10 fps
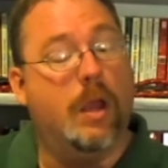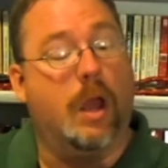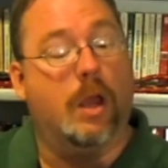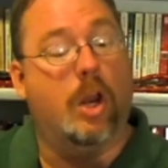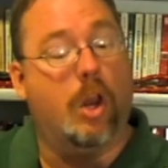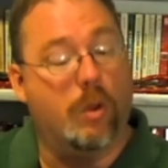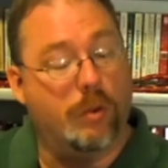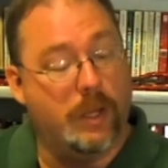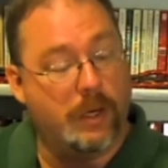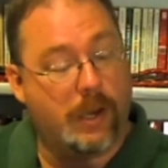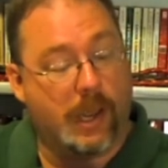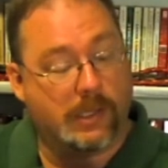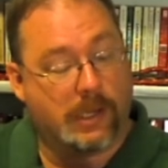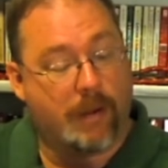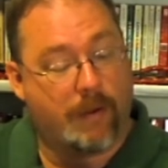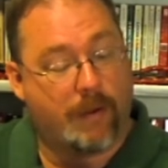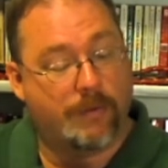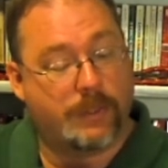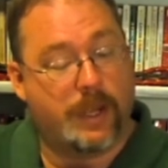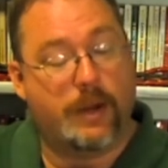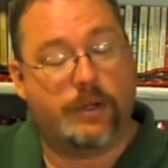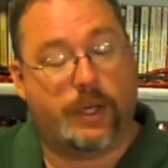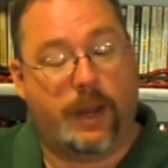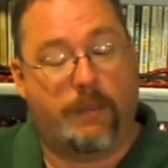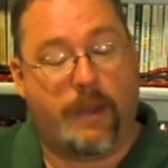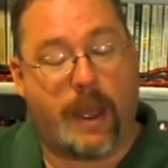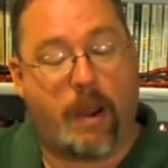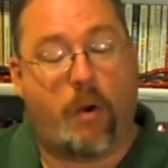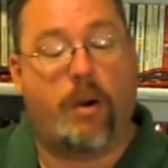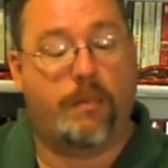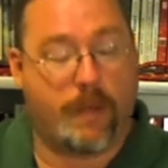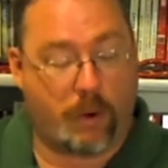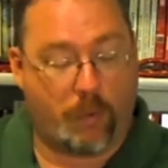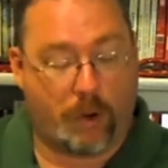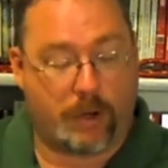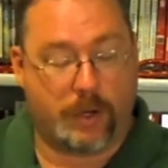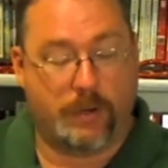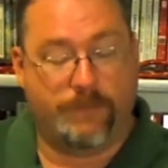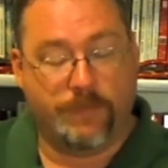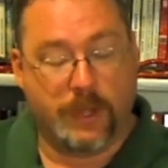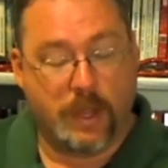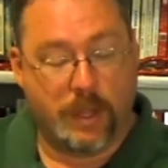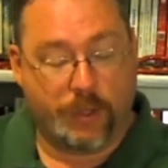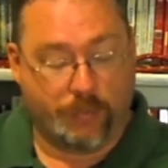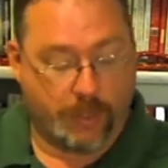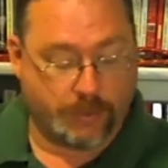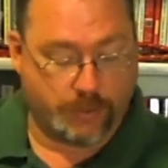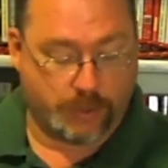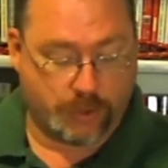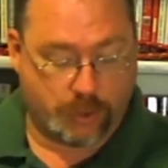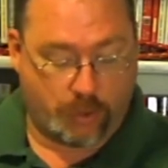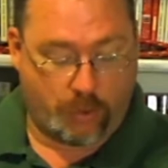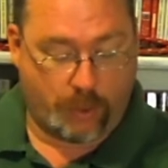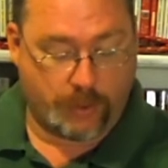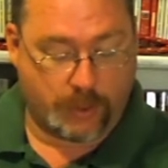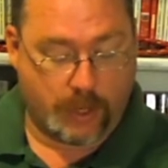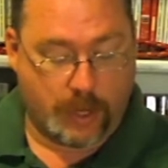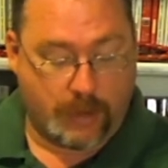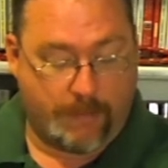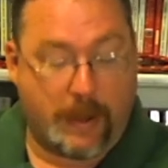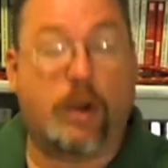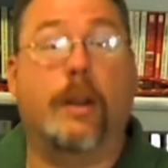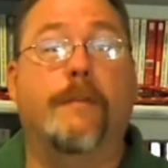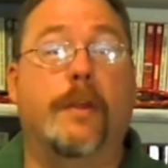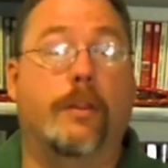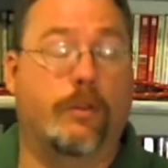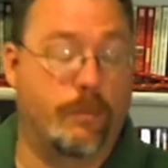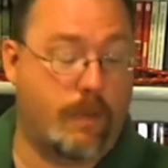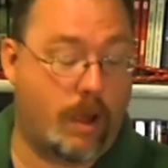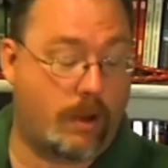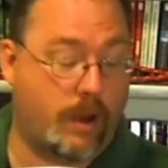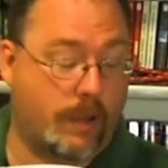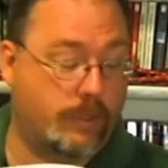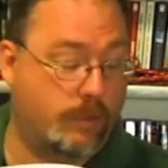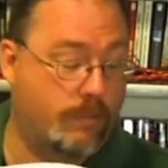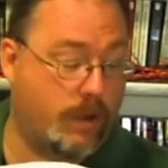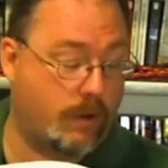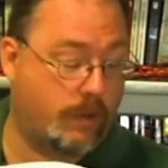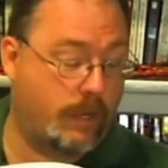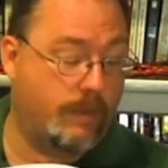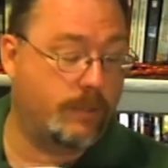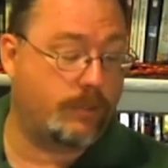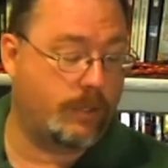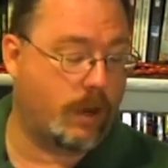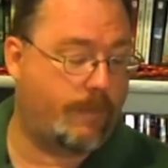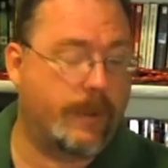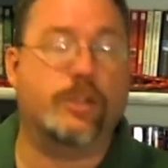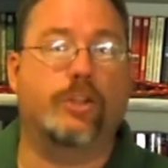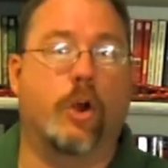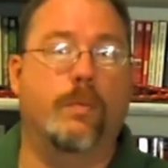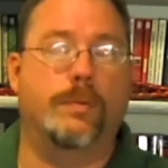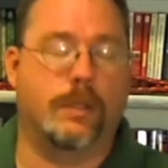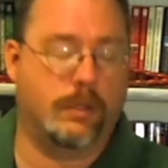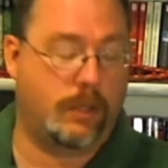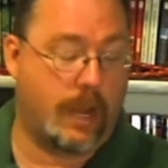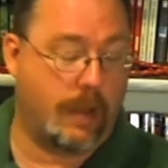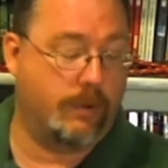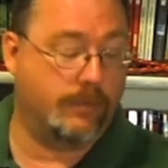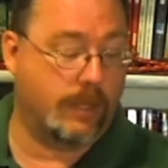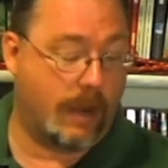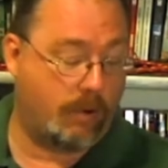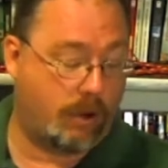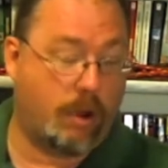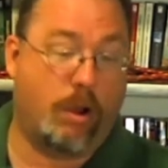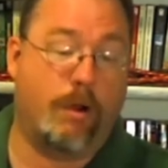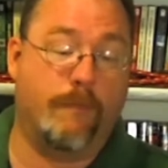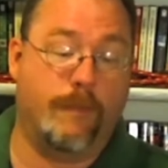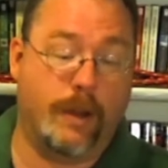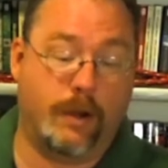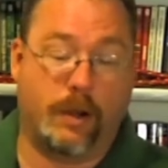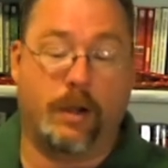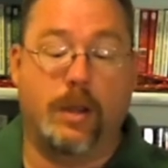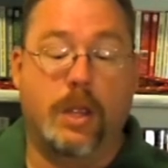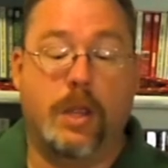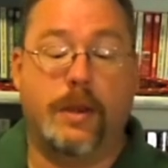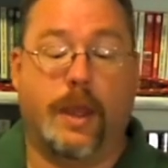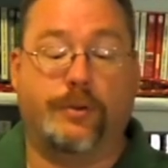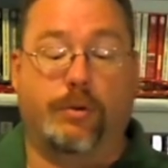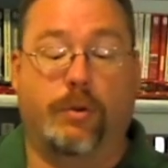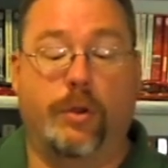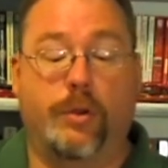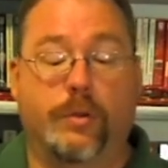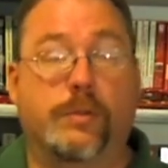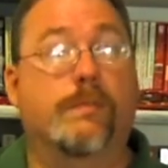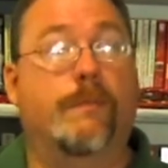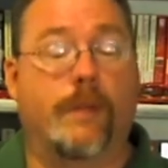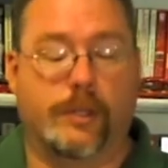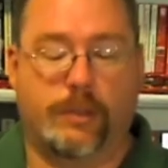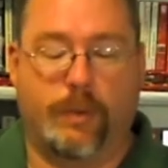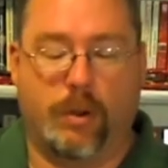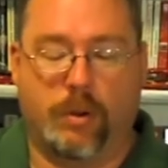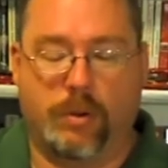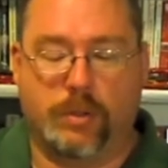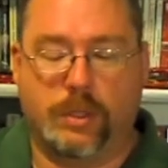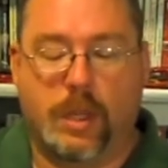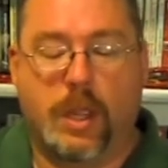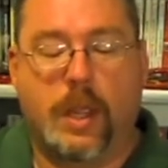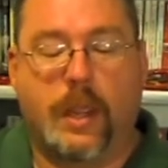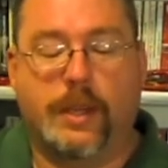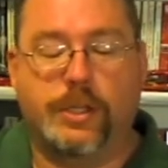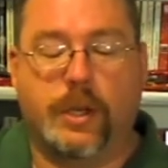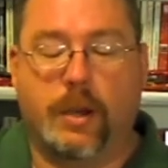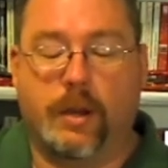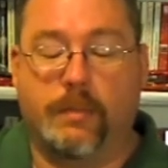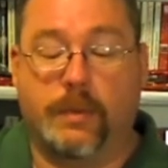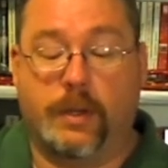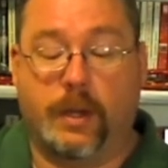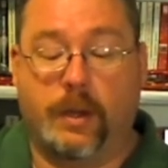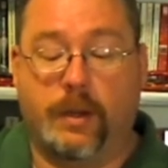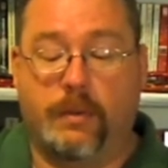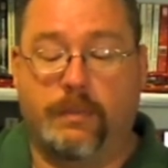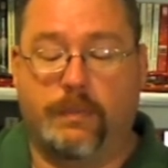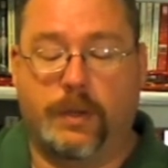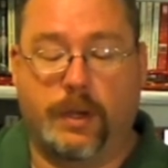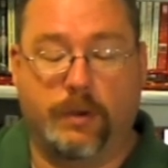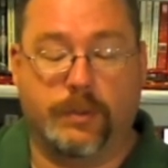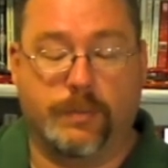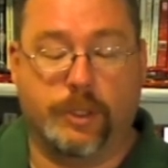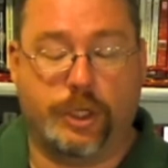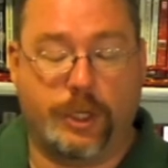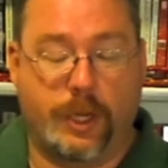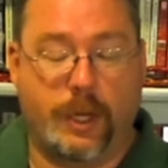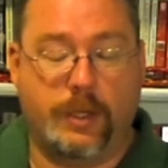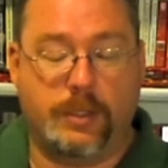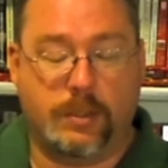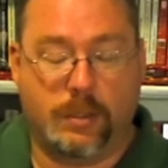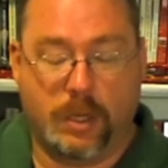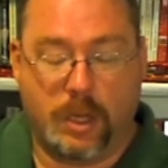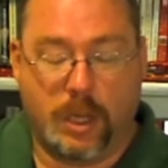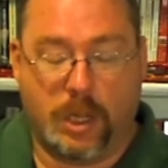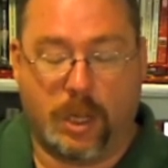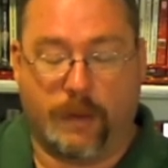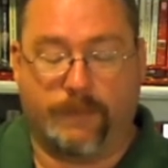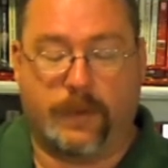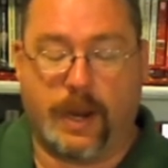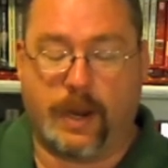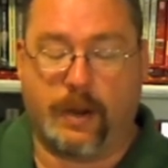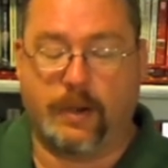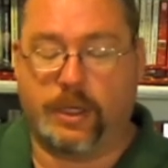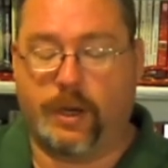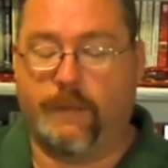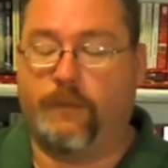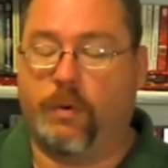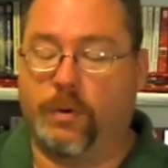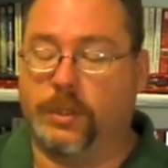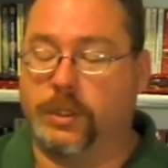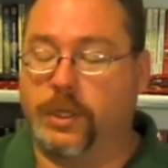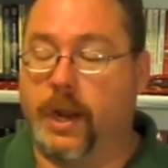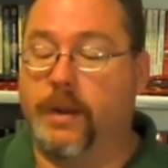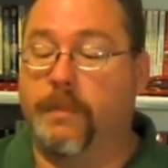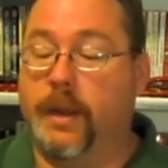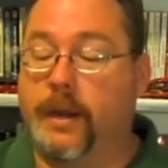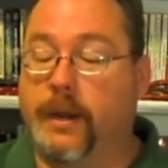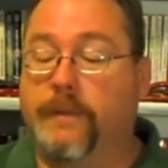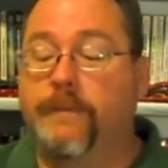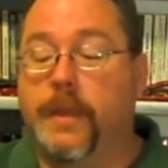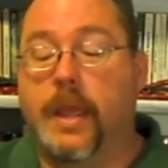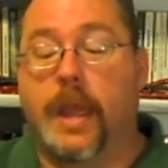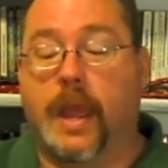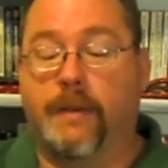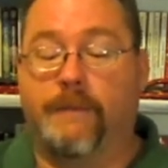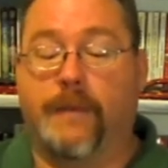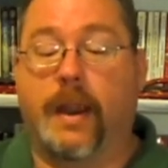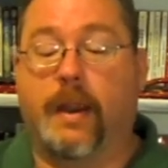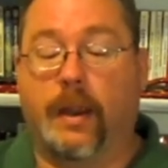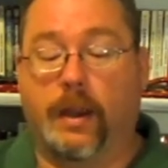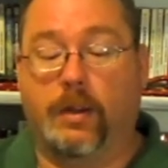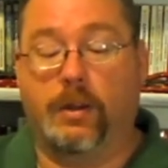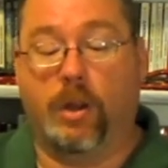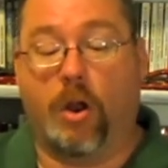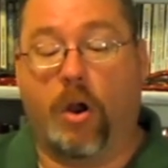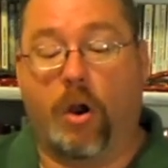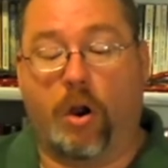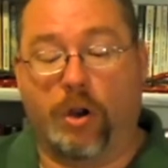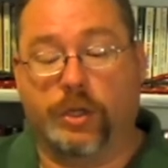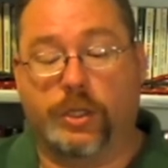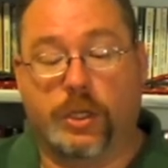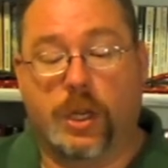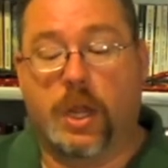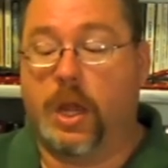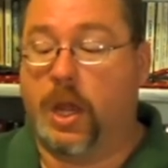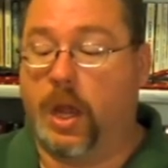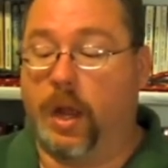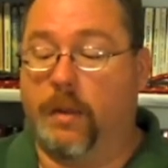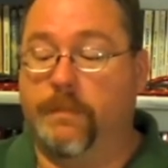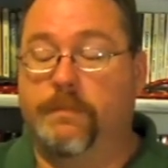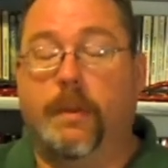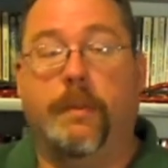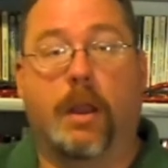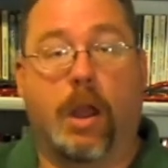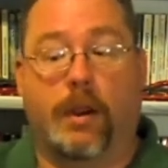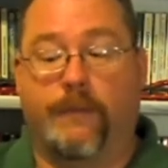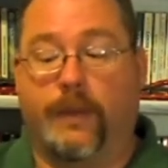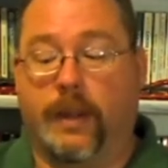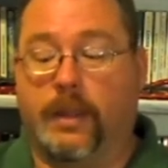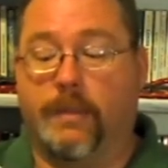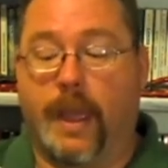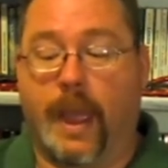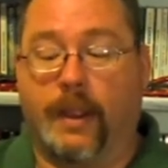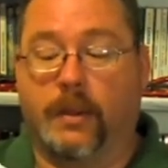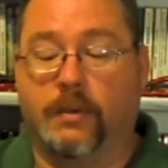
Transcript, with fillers: Uh, clothing, textiles, energy, heat, power, metalworking, utensils and storage, Better Living through mo Not So Modern Chemistry, talk about soaps and candles and alcohol, vinegar, natural glues, vegetable oils, engineering materi materials and machines, um, taking a shift towards sustainability, and a very large um, bibliography at the back.